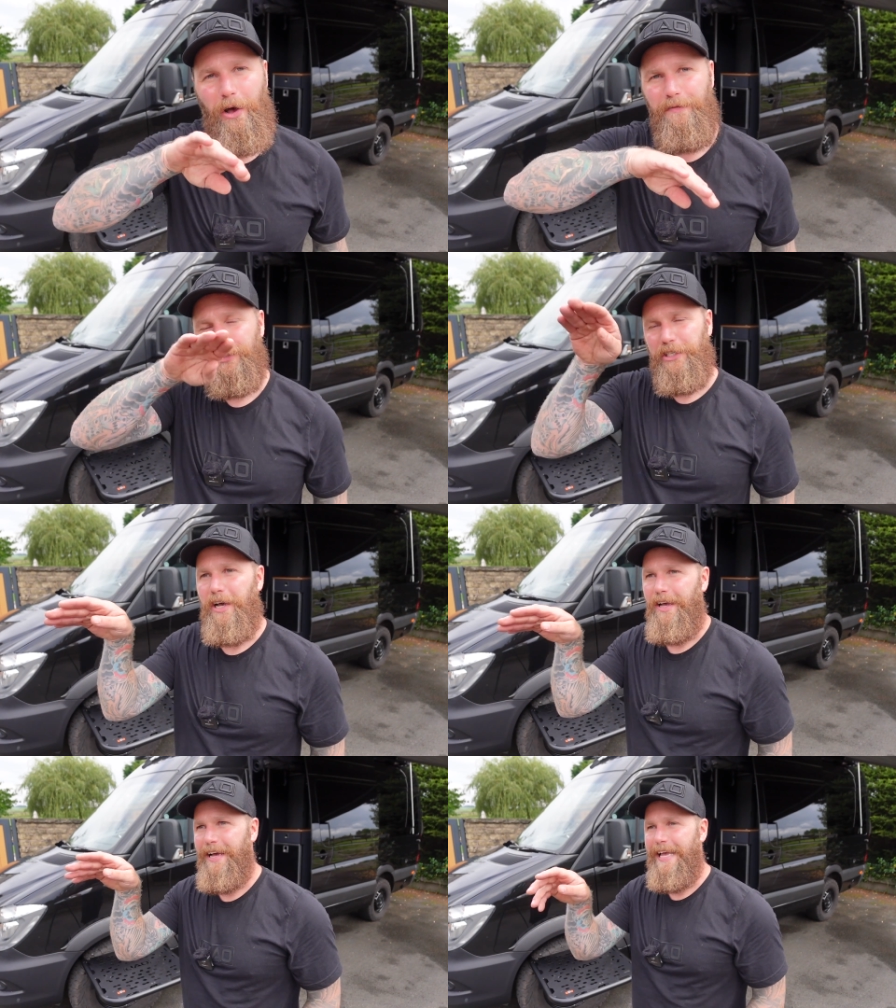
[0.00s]
of a
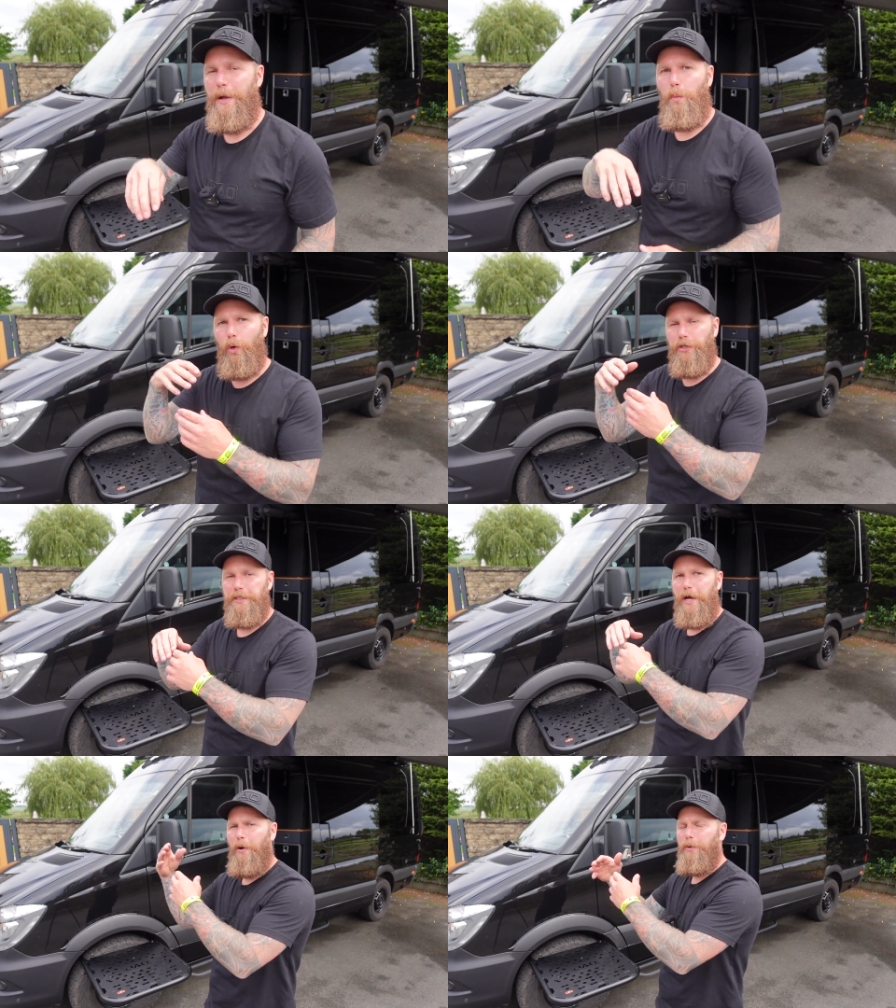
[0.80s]
tire, it
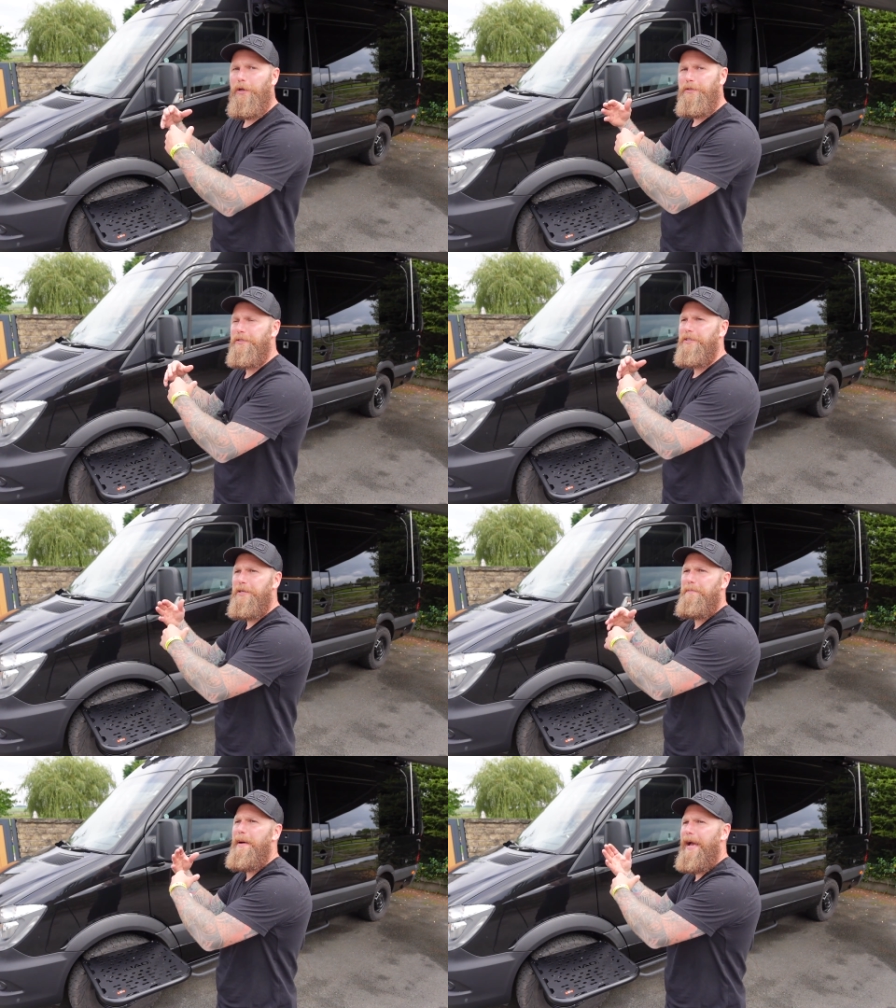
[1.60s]
wouldn't hold on to
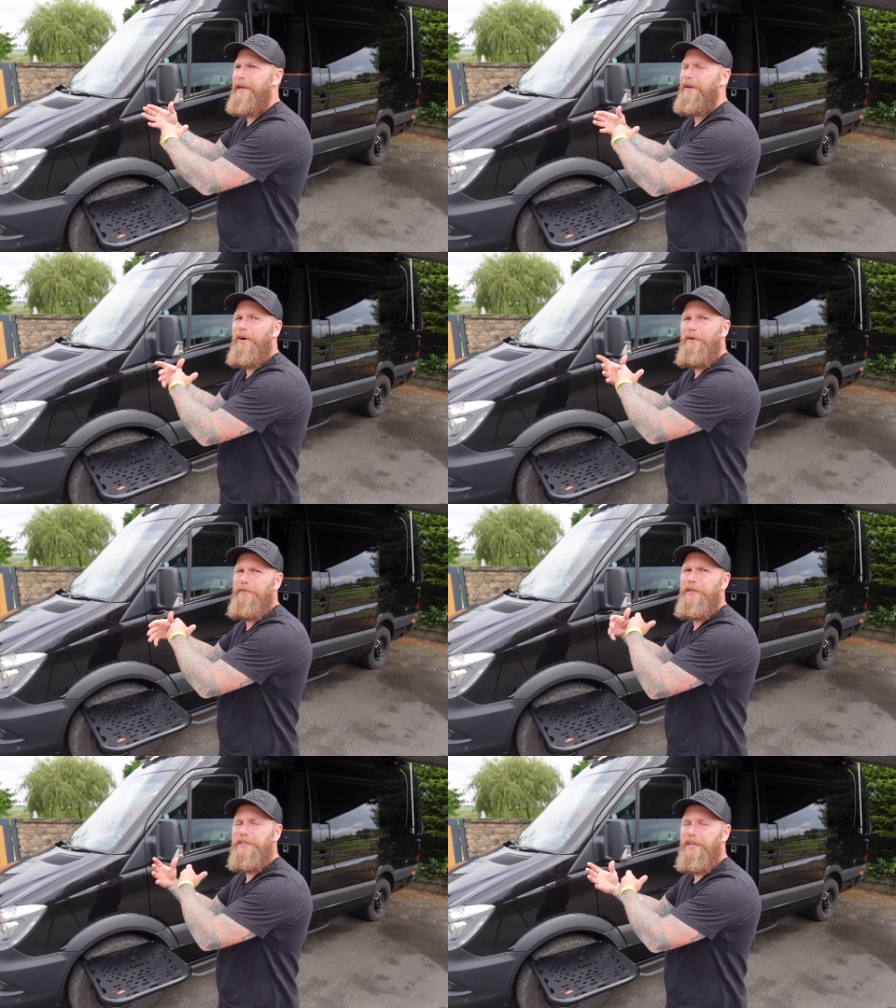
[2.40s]
the back of
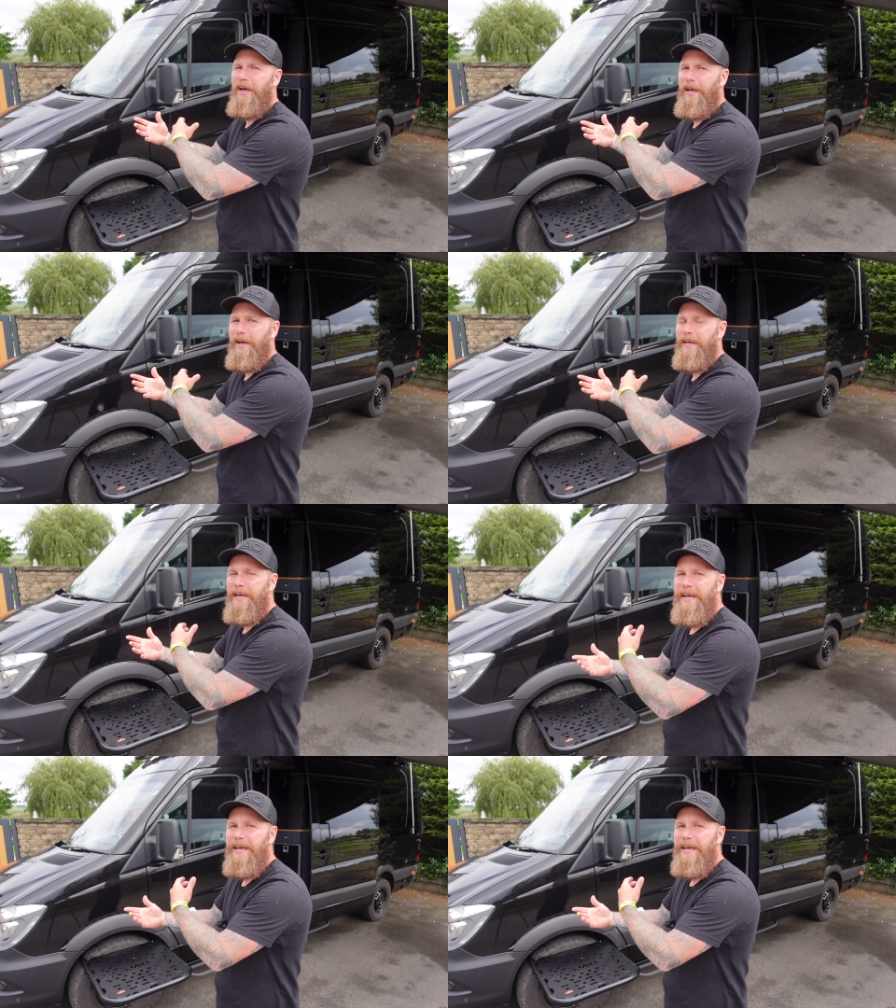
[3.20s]
the tire.